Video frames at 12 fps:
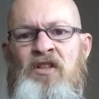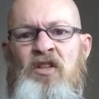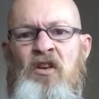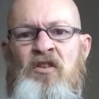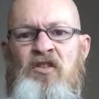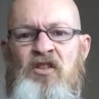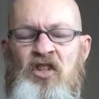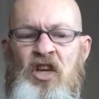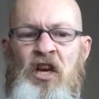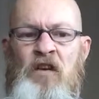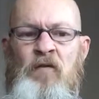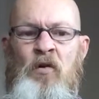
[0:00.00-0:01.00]
It's good as a
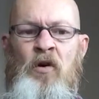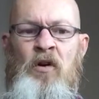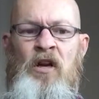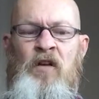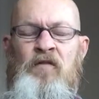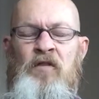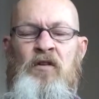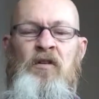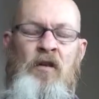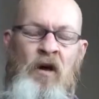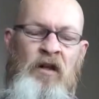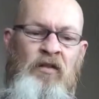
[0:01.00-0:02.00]
shave oil if
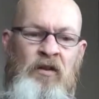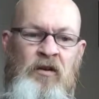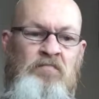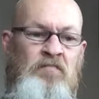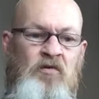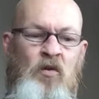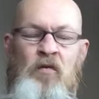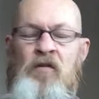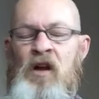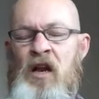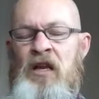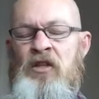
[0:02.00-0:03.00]
you like the sort of
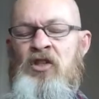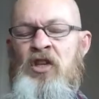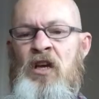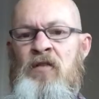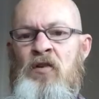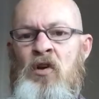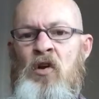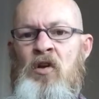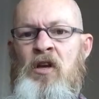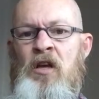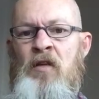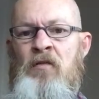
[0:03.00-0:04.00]
clean shaven
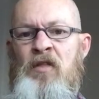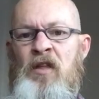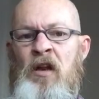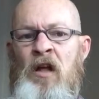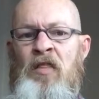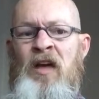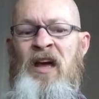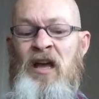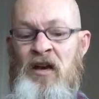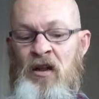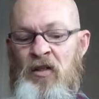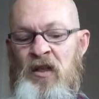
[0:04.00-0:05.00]
look and everything like
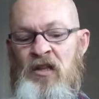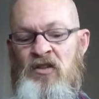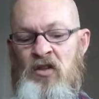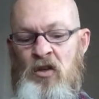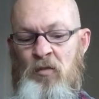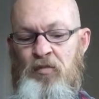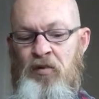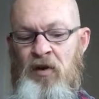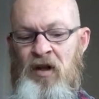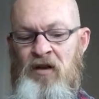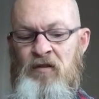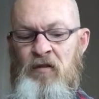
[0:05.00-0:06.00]
that. And I think it's a good
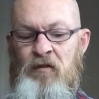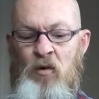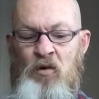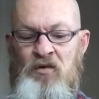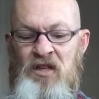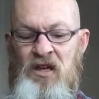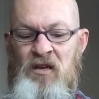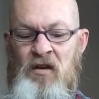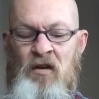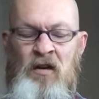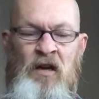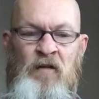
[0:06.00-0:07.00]
product for
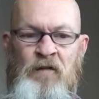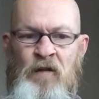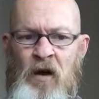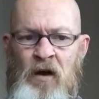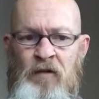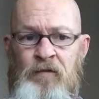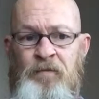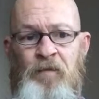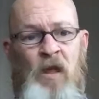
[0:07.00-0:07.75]
£14.95.